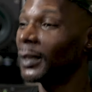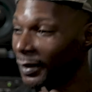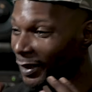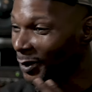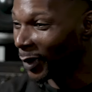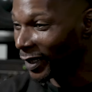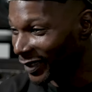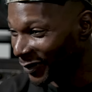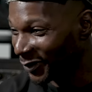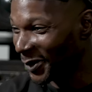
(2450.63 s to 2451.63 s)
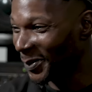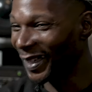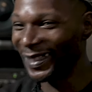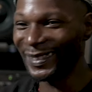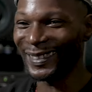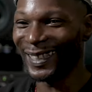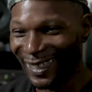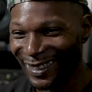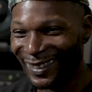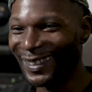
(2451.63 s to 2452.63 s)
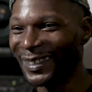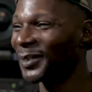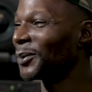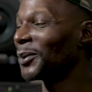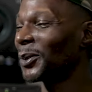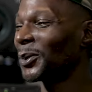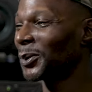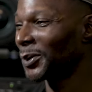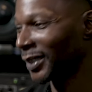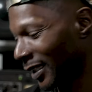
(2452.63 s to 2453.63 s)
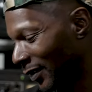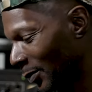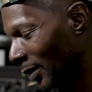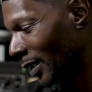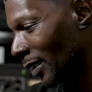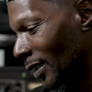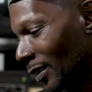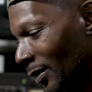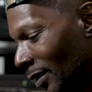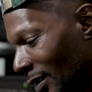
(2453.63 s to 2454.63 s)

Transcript: Just watching Full Minds and you'll know who everybody is.